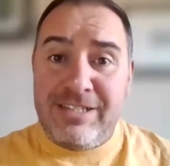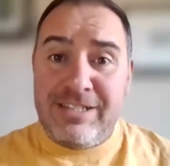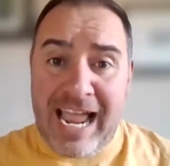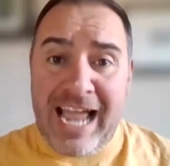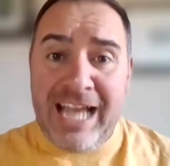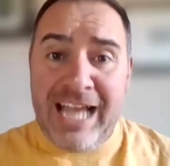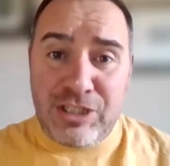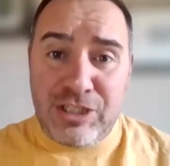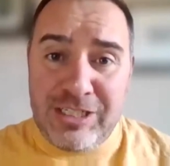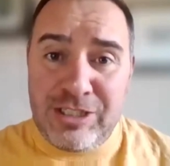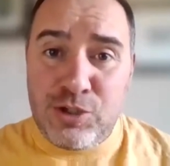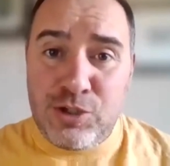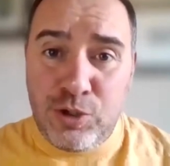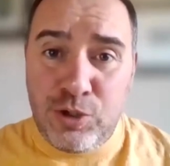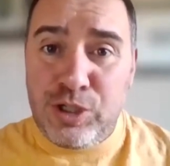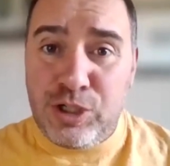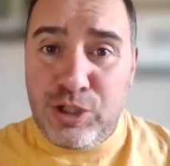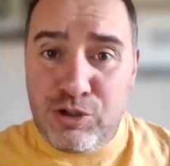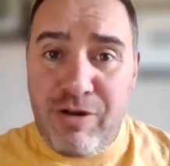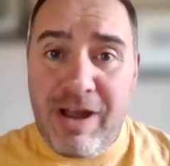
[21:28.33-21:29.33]
actually
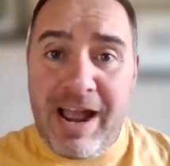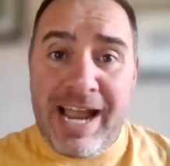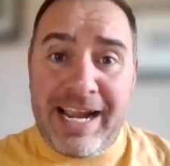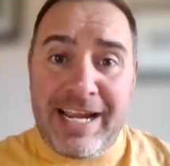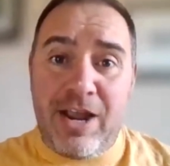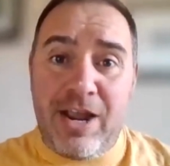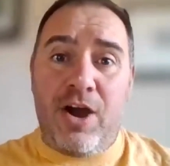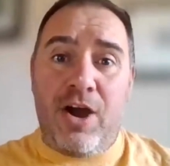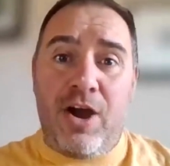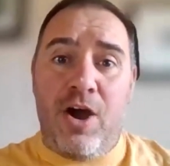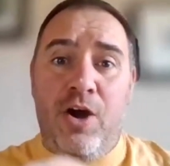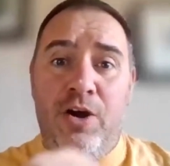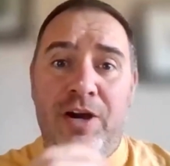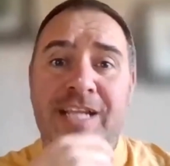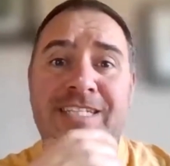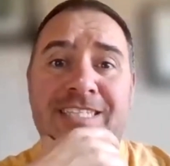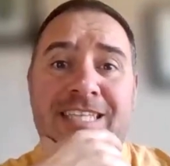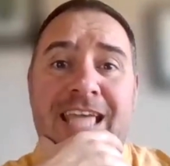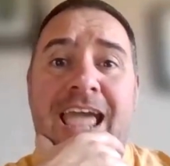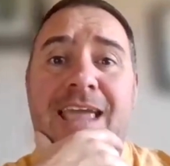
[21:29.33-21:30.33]
scores a try on
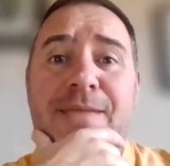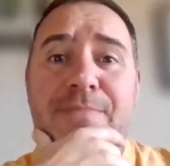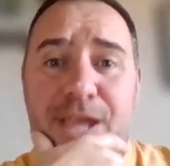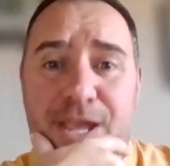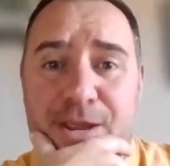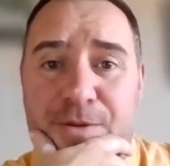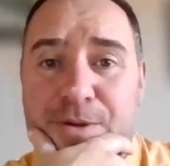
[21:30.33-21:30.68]
his debut.